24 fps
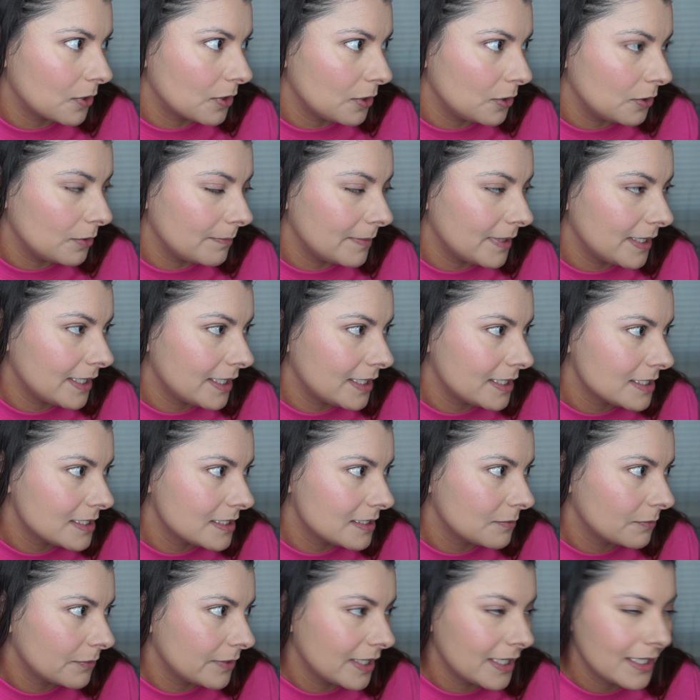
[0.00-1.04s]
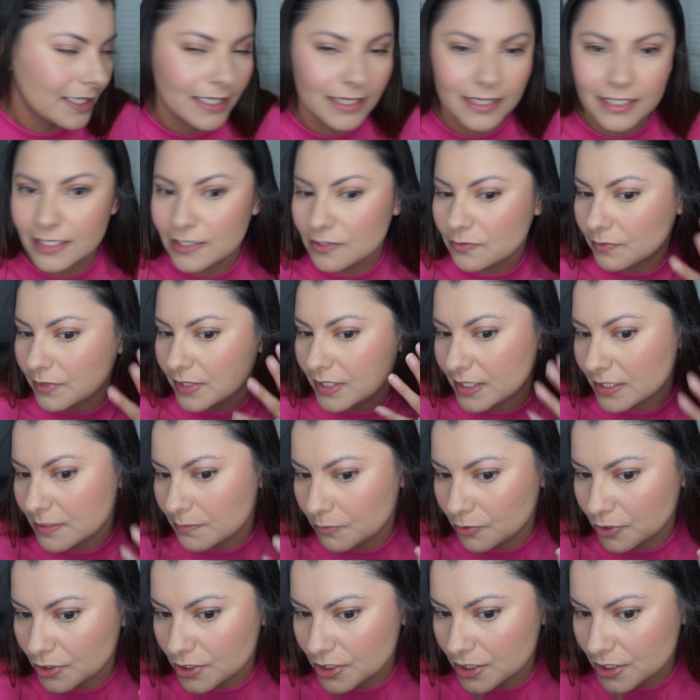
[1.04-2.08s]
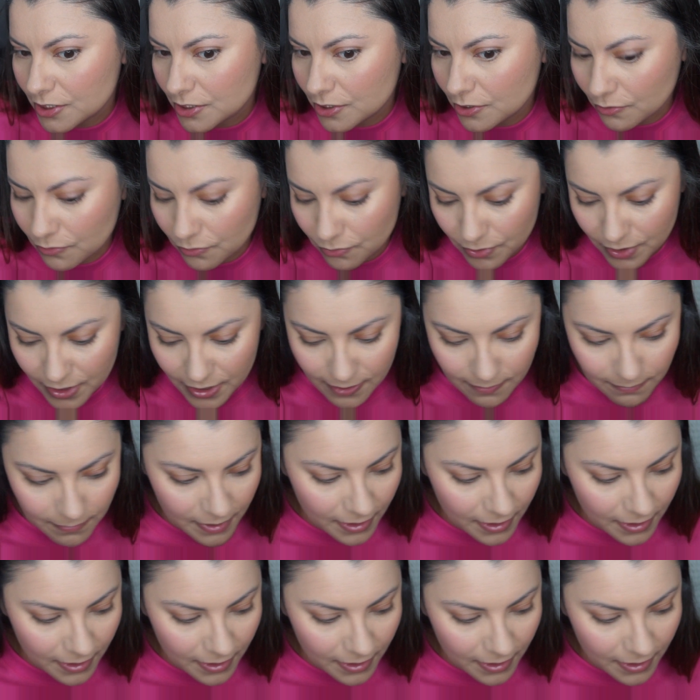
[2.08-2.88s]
luminous one, and this one is more just a cream.